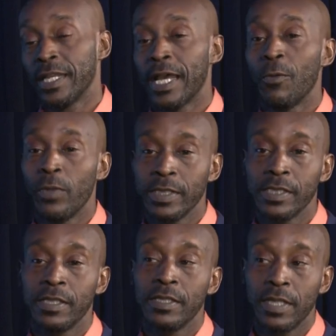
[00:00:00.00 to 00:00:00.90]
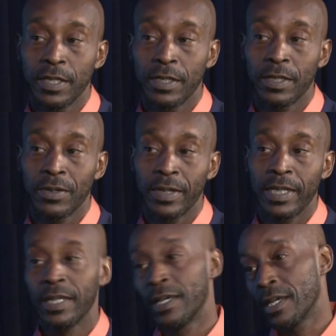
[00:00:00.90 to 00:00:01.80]
I went to the
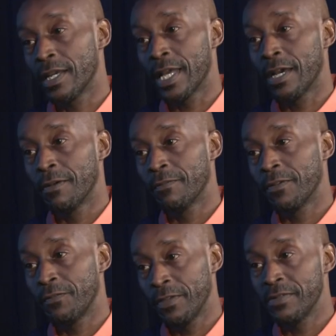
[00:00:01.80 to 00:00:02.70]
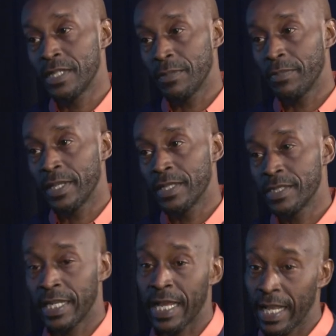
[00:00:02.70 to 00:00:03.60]
Tenderloin and hung out for 15 minutes
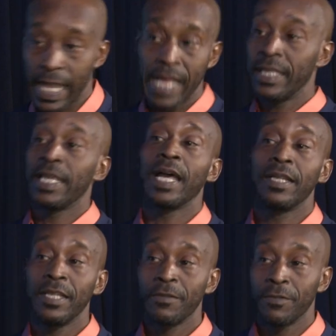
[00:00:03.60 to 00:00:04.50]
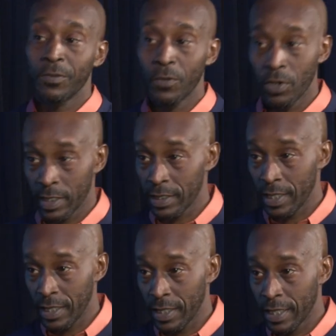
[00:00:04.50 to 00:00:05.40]
and I got the idea for The Walking
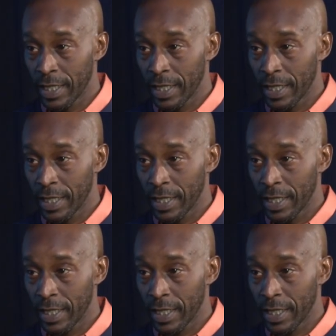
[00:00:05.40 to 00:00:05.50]
Dead,